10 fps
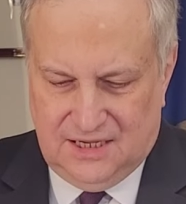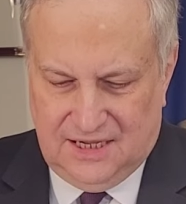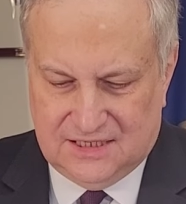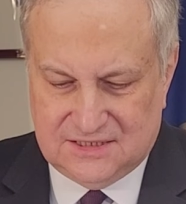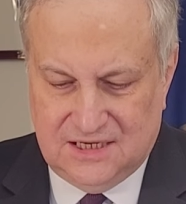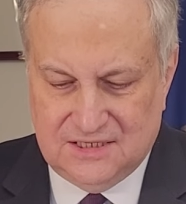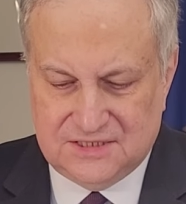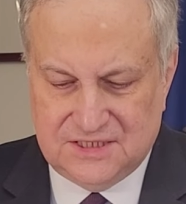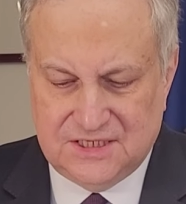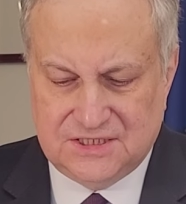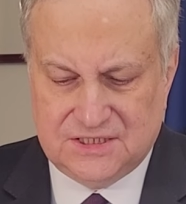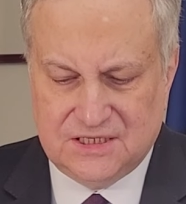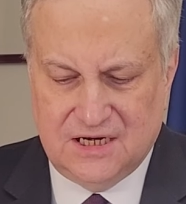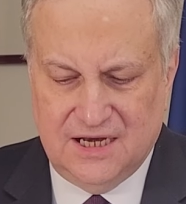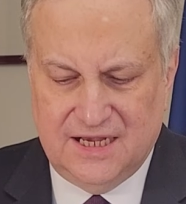
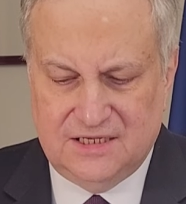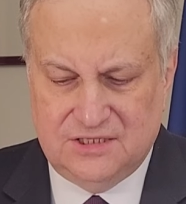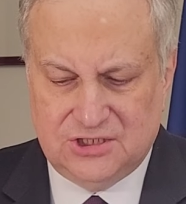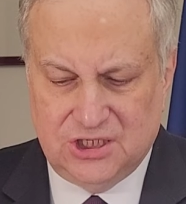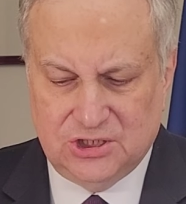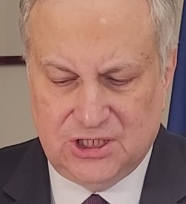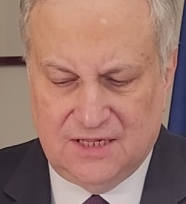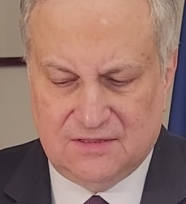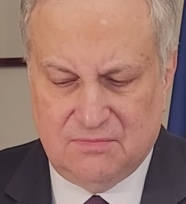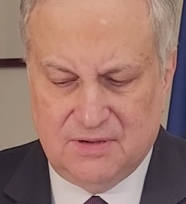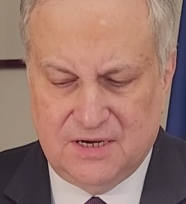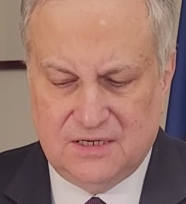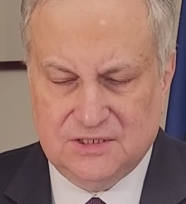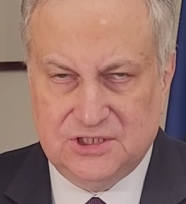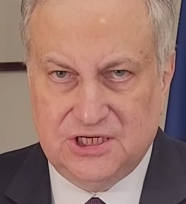Excellencies, ladies and
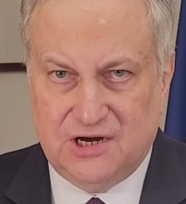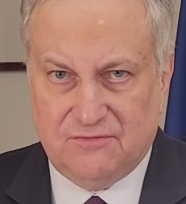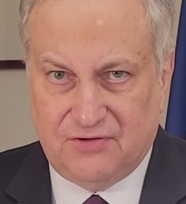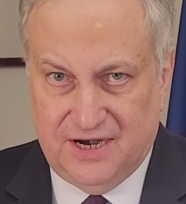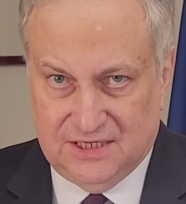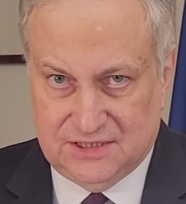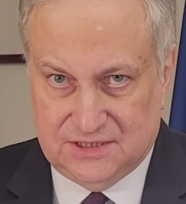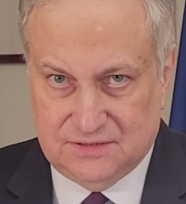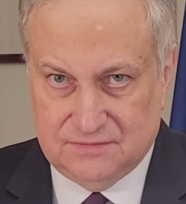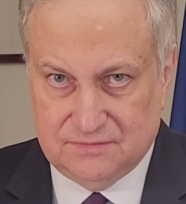gentlemen, dear friends,